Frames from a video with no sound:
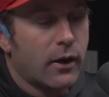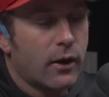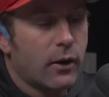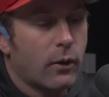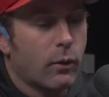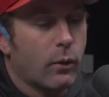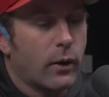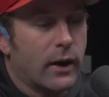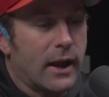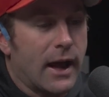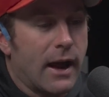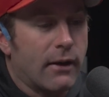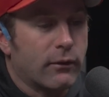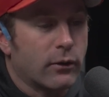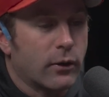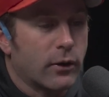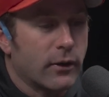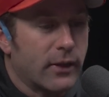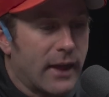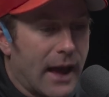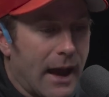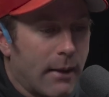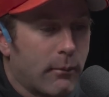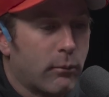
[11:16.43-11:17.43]
whatever.
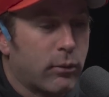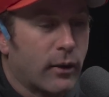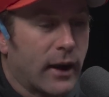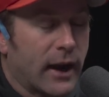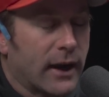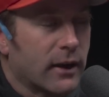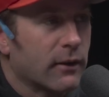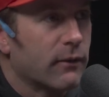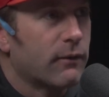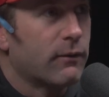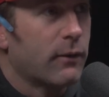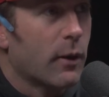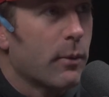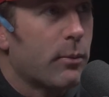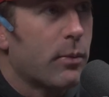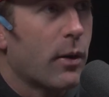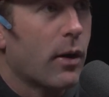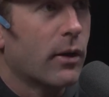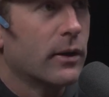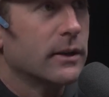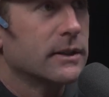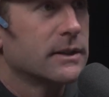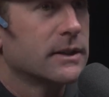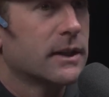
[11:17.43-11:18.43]
That brand of
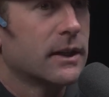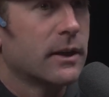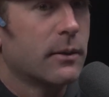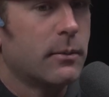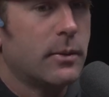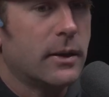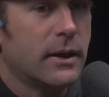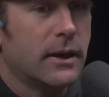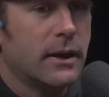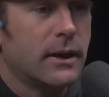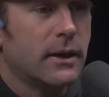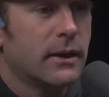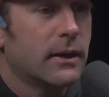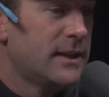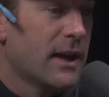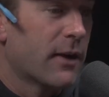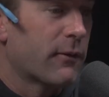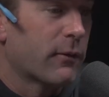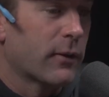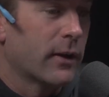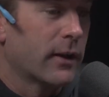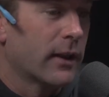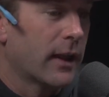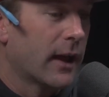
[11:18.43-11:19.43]
football is going to be
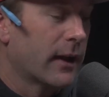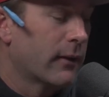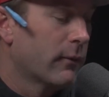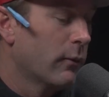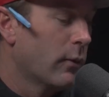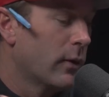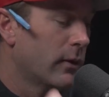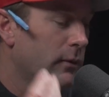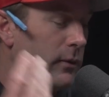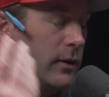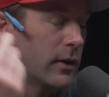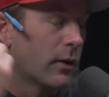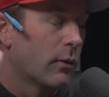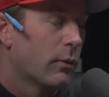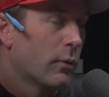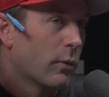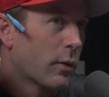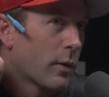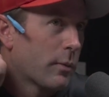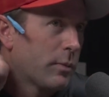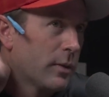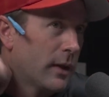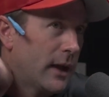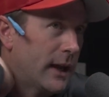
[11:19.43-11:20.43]
different. Like, when
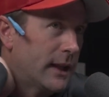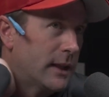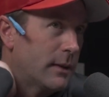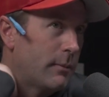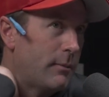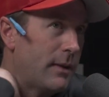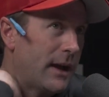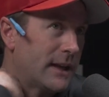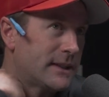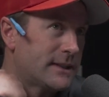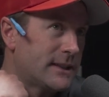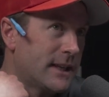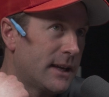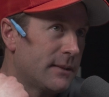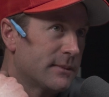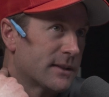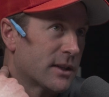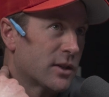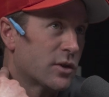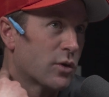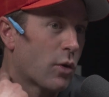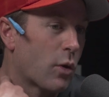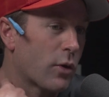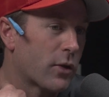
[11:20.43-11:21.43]
we're playing the best teams
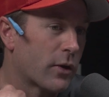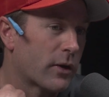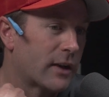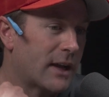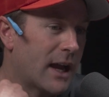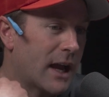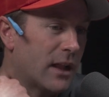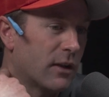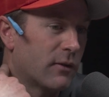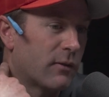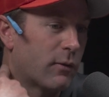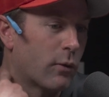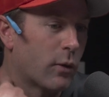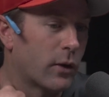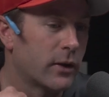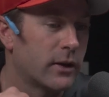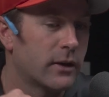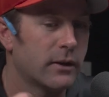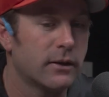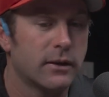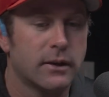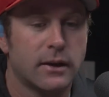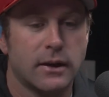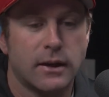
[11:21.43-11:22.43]
in Northern
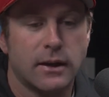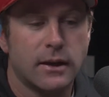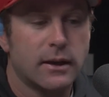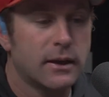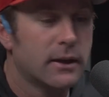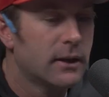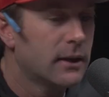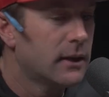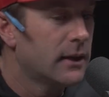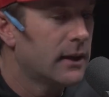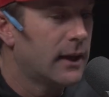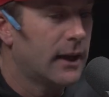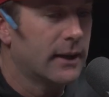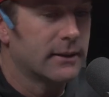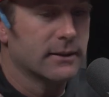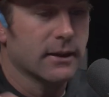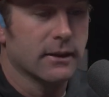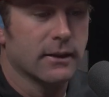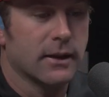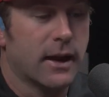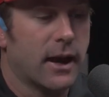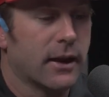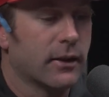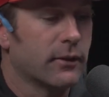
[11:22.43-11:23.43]
California, it's a
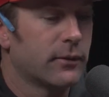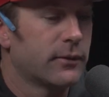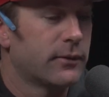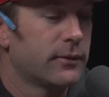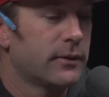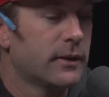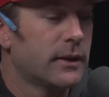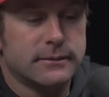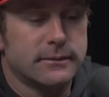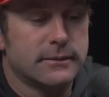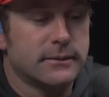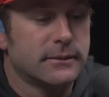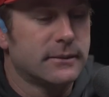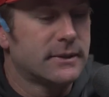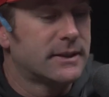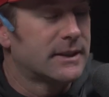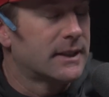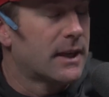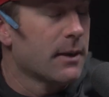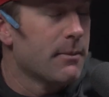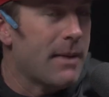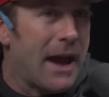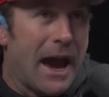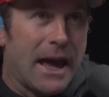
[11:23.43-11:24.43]
lot of,
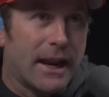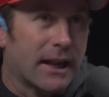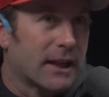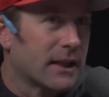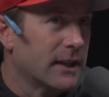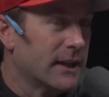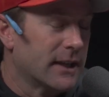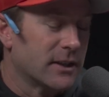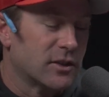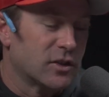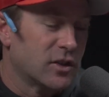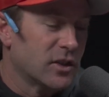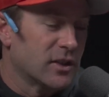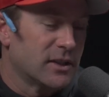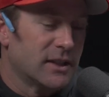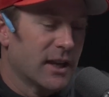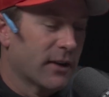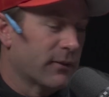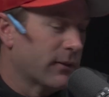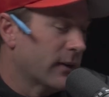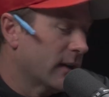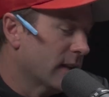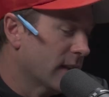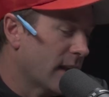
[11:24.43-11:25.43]
schematically, it's just
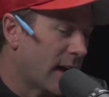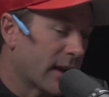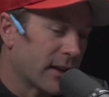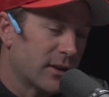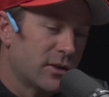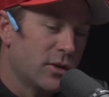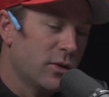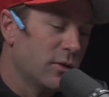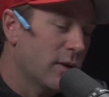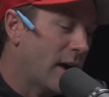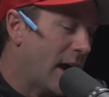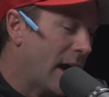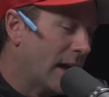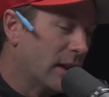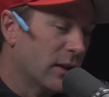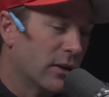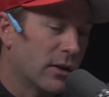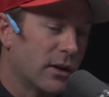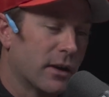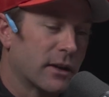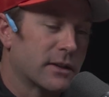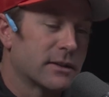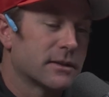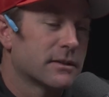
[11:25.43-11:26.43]
different. A lot of too high
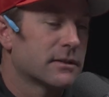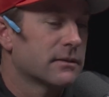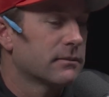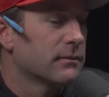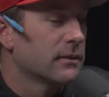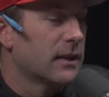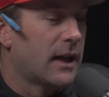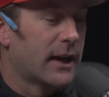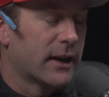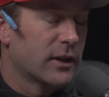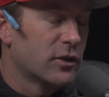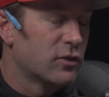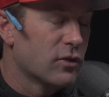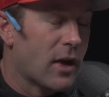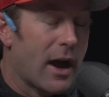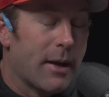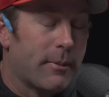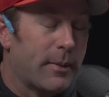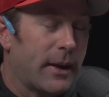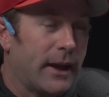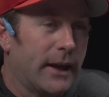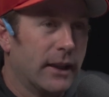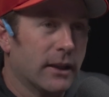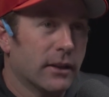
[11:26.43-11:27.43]
looks, a lot of
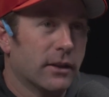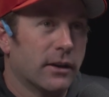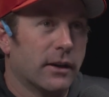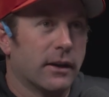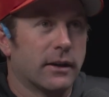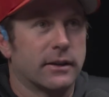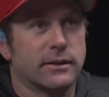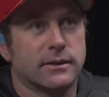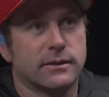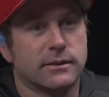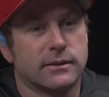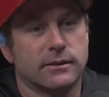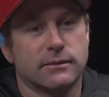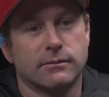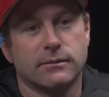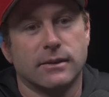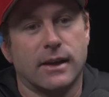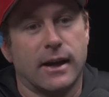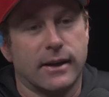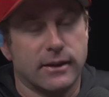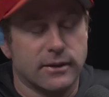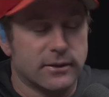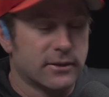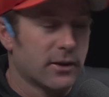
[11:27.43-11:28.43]
drop 8 looks, a
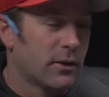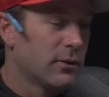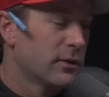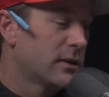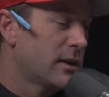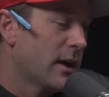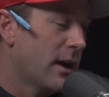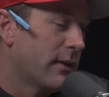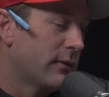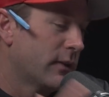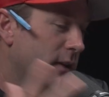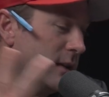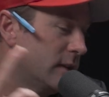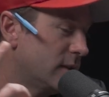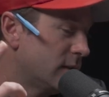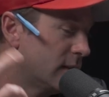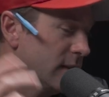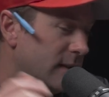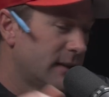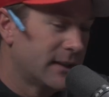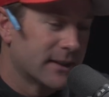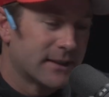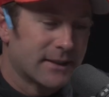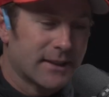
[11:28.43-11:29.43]
lot of zone coverage,
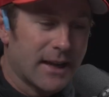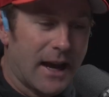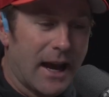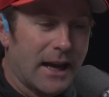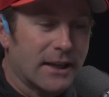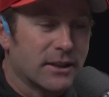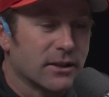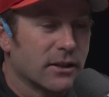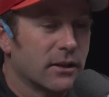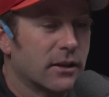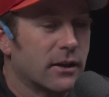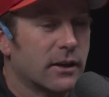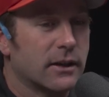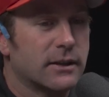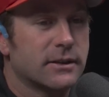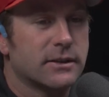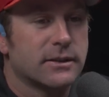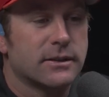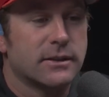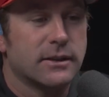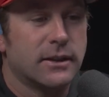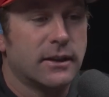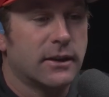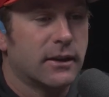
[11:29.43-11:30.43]
disguise
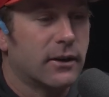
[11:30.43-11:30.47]
looks,